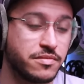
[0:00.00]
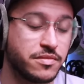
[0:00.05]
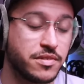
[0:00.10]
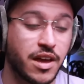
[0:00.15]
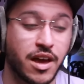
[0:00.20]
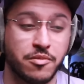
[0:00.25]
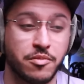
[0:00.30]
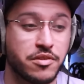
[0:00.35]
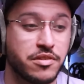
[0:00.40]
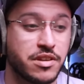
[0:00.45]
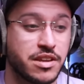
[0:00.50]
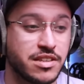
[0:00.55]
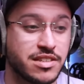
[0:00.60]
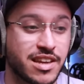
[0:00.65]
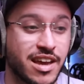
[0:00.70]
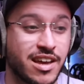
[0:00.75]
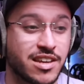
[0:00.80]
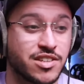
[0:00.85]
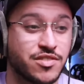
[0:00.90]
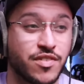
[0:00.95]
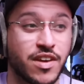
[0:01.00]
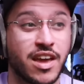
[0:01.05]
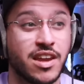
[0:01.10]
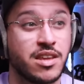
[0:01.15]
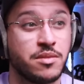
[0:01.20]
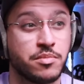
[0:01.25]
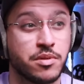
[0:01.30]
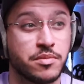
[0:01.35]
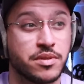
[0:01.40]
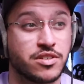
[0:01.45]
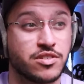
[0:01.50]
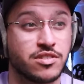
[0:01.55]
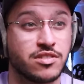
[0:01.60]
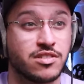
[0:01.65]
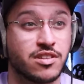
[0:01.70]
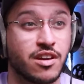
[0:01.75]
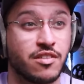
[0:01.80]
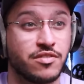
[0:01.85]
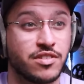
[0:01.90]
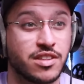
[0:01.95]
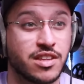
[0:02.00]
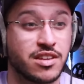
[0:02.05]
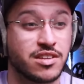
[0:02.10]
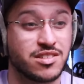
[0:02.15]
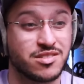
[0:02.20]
I won't need to ask for any permissions after this.